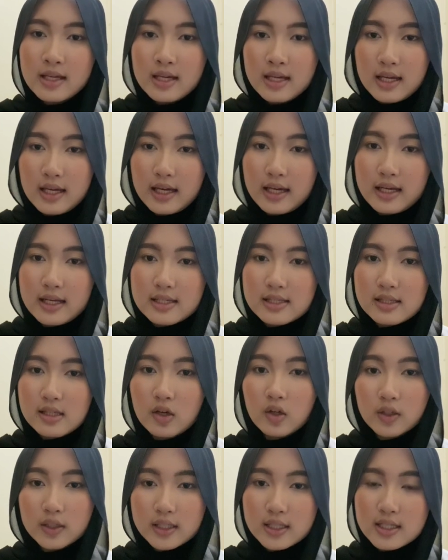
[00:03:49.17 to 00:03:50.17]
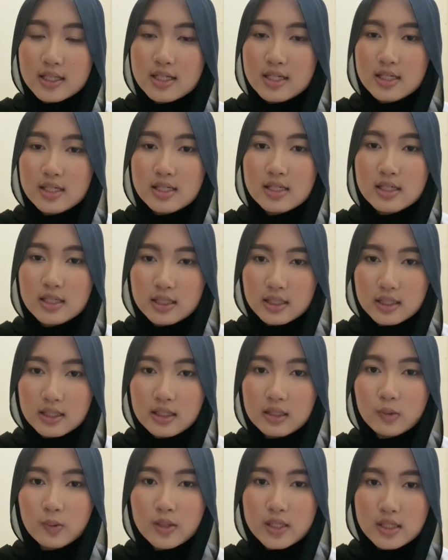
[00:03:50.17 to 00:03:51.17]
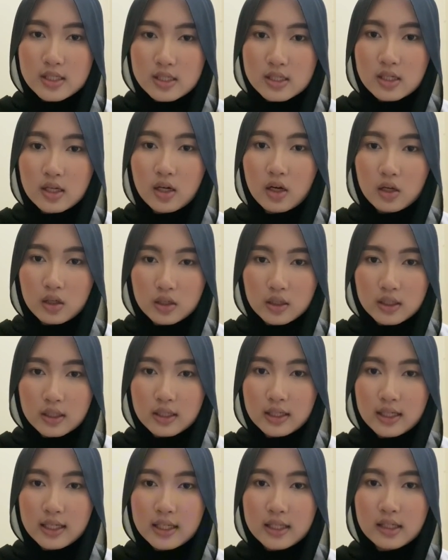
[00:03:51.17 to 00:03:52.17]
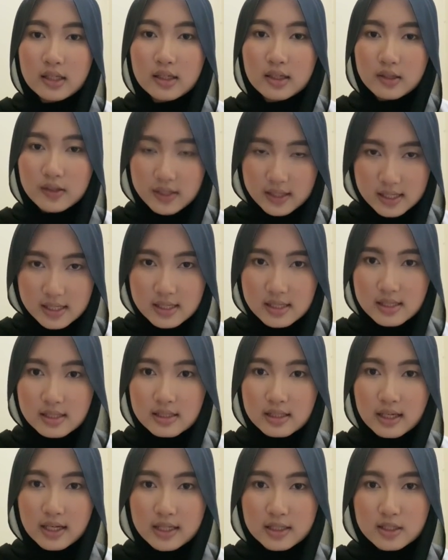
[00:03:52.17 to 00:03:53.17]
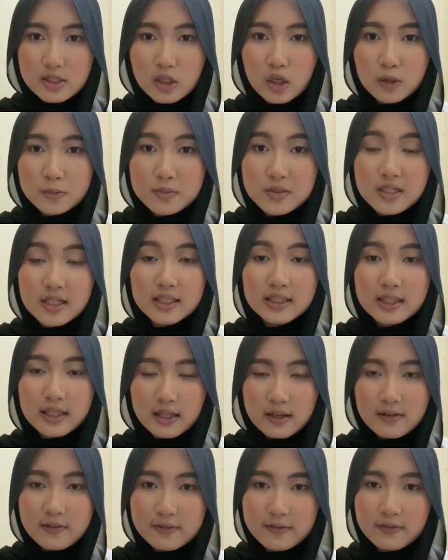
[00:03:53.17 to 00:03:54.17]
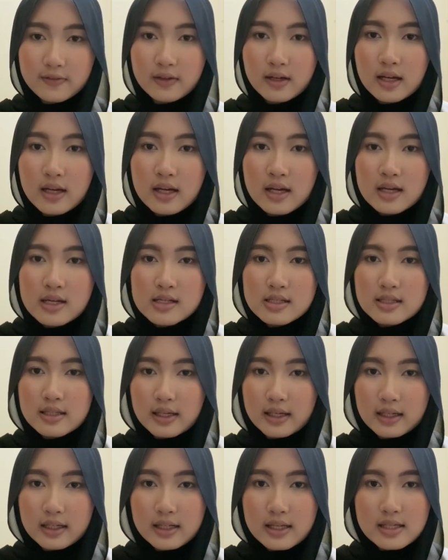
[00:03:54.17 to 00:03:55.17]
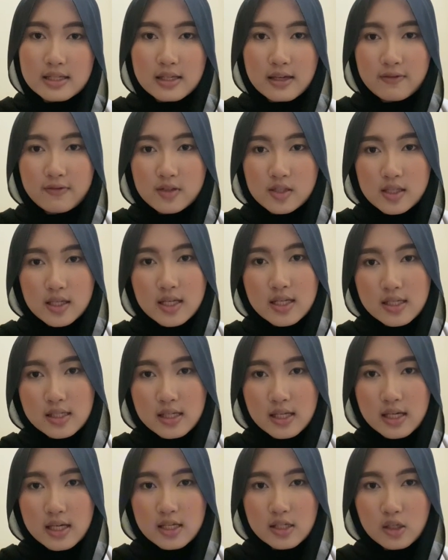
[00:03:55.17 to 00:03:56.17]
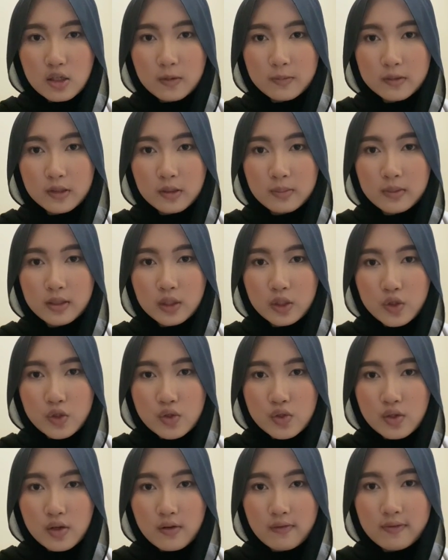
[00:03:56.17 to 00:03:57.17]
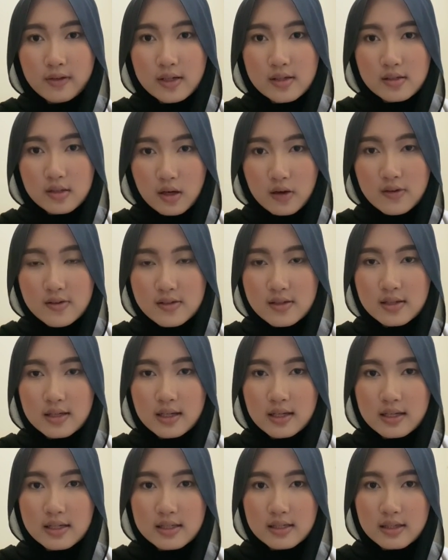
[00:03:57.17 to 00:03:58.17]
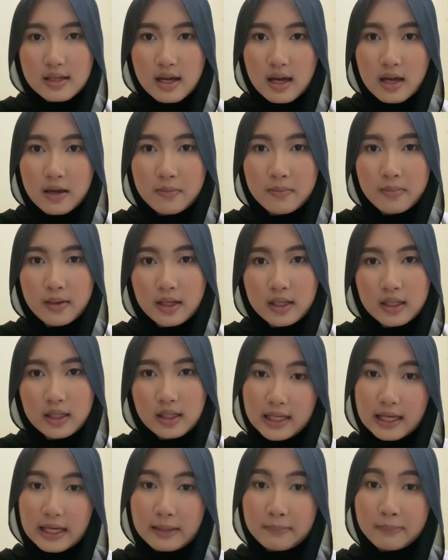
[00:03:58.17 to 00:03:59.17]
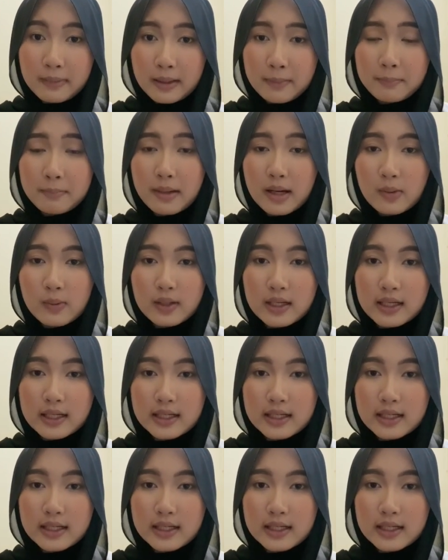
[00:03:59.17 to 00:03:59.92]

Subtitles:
It is the organization reach or increase its objective. Second is efficiency, is optimal use of resource. It is time, money, and manpower.